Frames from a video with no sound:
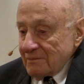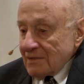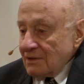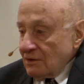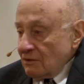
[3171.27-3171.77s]

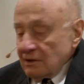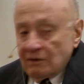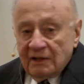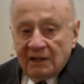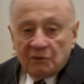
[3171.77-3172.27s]
Her, her,
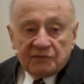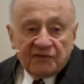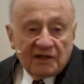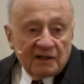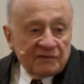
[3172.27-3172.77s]
name was
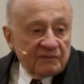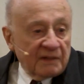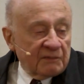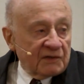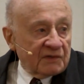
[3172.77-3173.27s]
Phyllis.
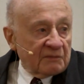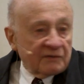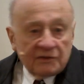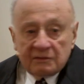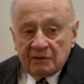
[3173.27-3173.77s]
Maybe some of
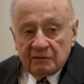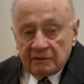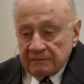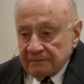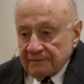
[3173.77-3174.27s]
you knew her.